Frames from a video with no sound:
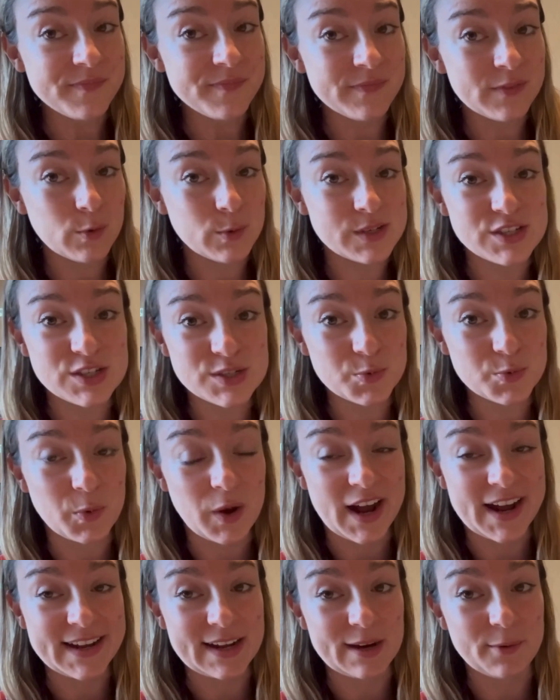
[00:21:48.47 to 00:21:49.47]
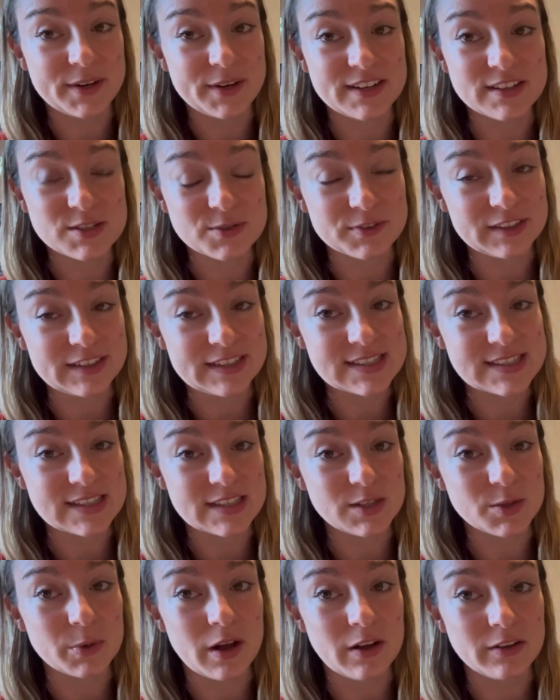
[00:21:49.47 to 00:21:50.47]
which is why I wanted to release the
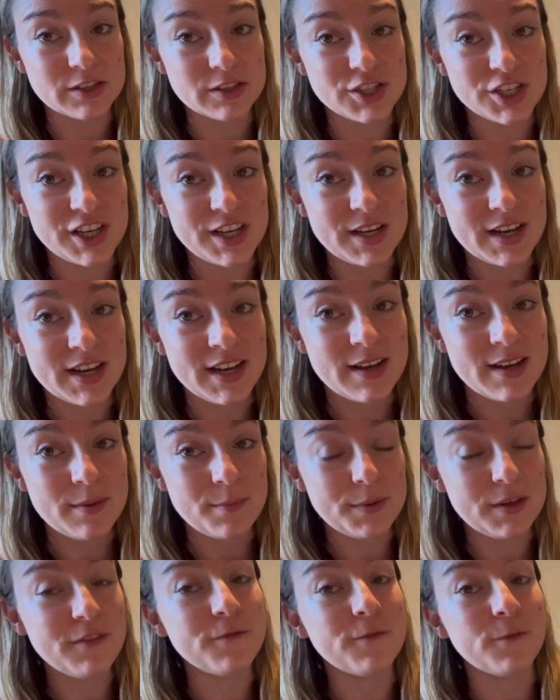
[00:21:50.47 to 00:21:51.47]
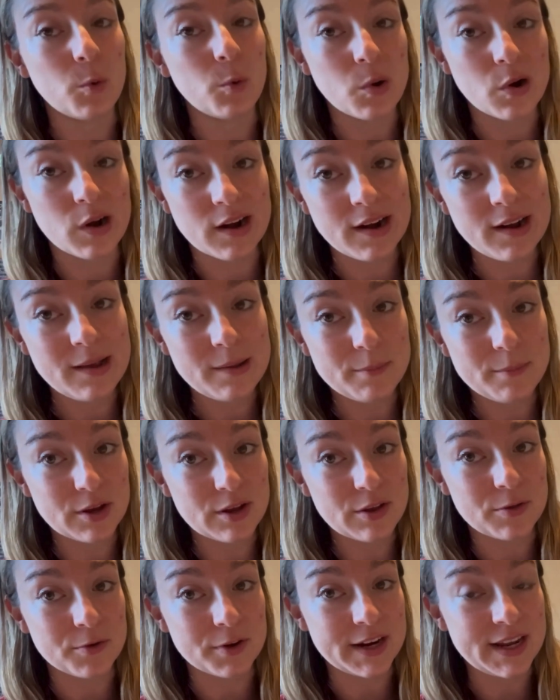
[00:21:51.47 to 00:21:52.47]
duology before book
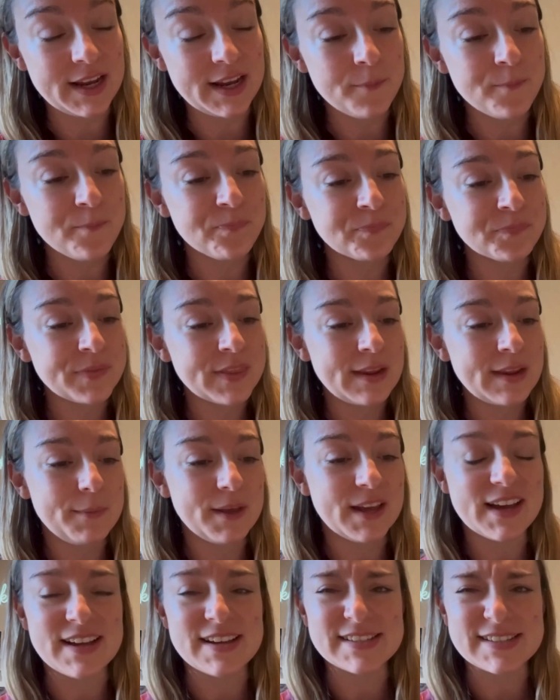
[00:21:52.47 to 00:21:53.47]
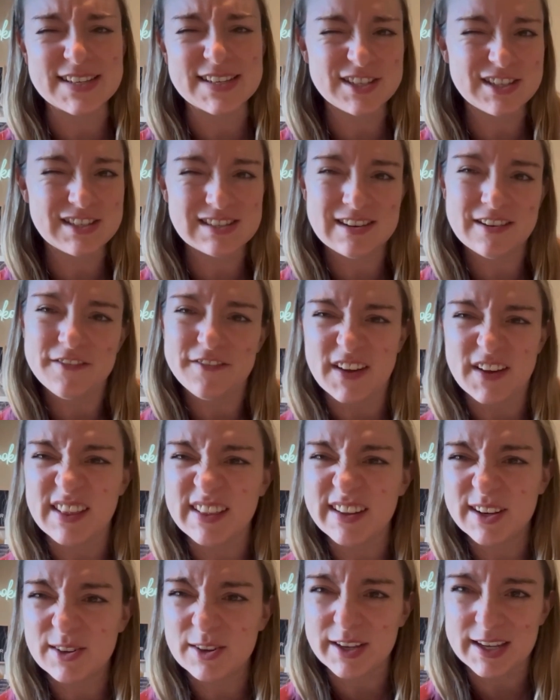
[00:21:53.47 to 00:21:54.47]
3, because it's just a fun
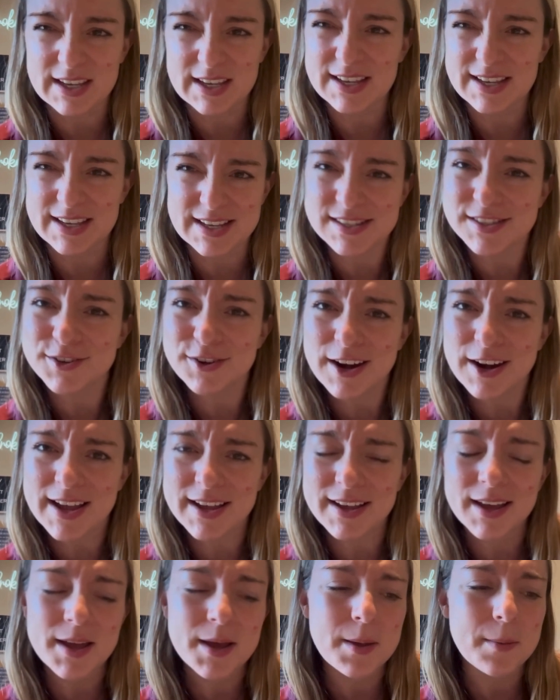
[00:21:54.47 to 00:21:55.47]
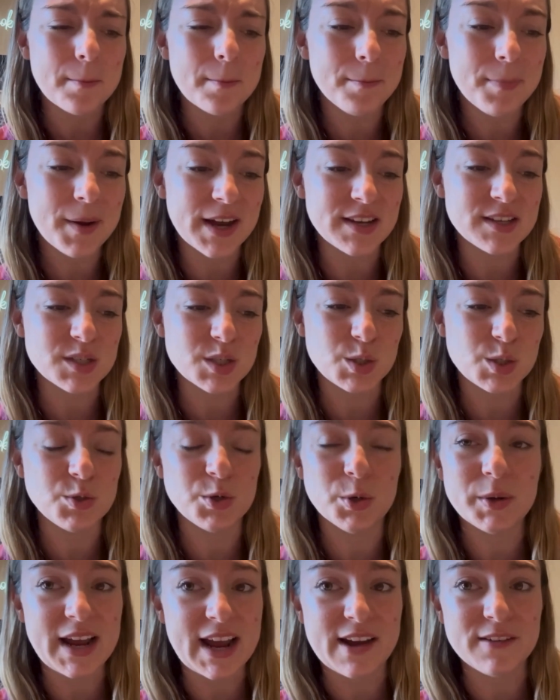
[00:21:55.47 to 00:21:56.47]
little Easter egg. But you
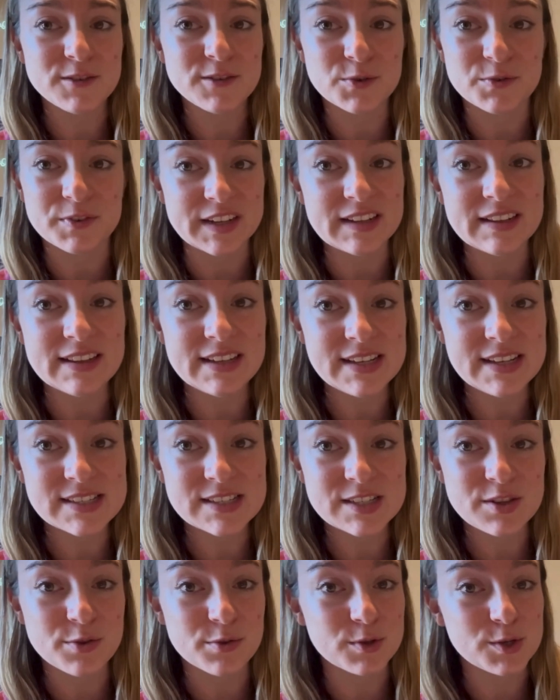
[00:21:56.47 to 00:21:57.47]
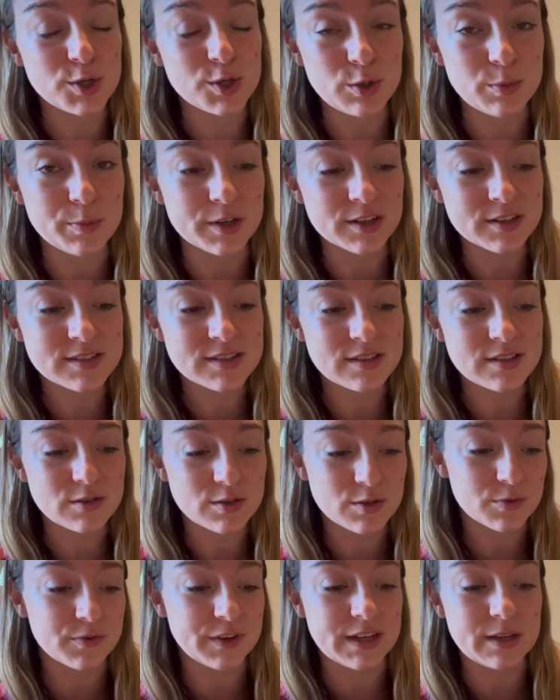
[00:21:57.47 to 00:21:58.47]
don't have to read these 2 books
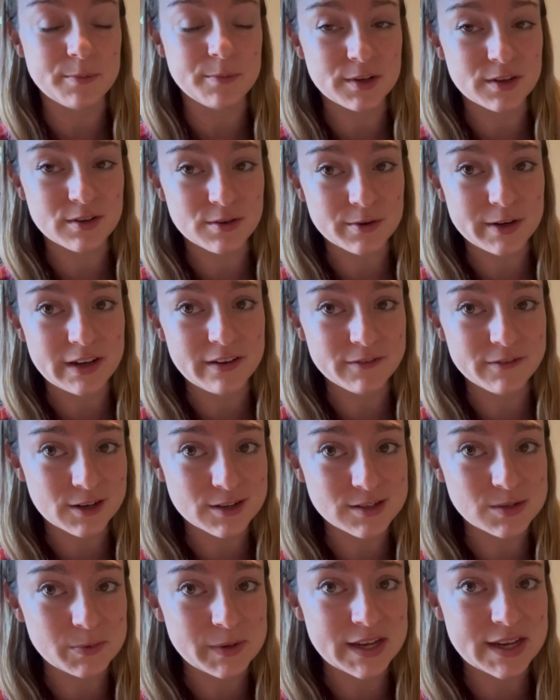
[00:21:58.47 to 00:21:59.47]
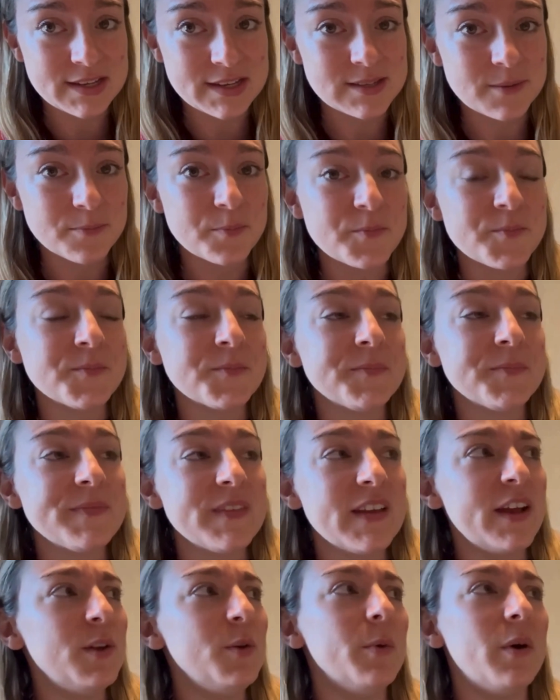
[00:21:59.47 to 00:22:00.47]
to read book 3 of Curse of Wings.
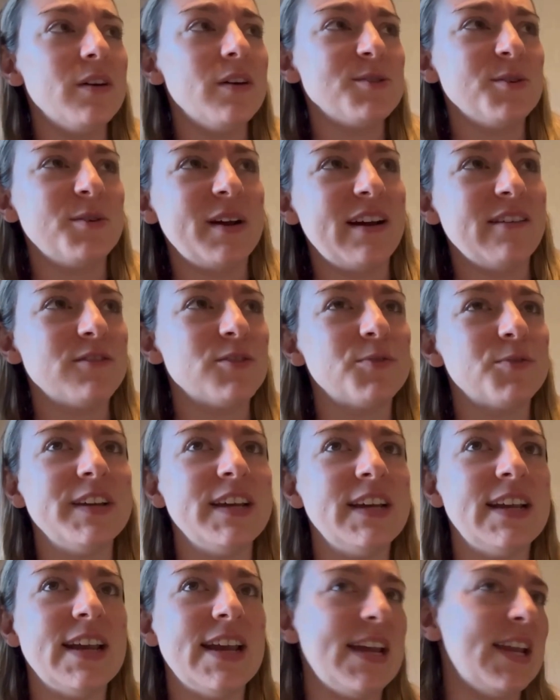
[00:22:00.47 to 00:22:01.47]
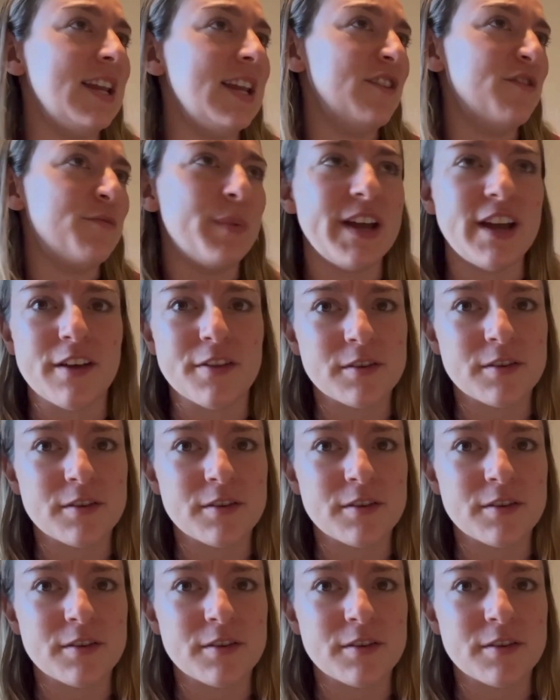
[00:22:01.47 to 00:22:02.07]
And you also don't have to read any of my other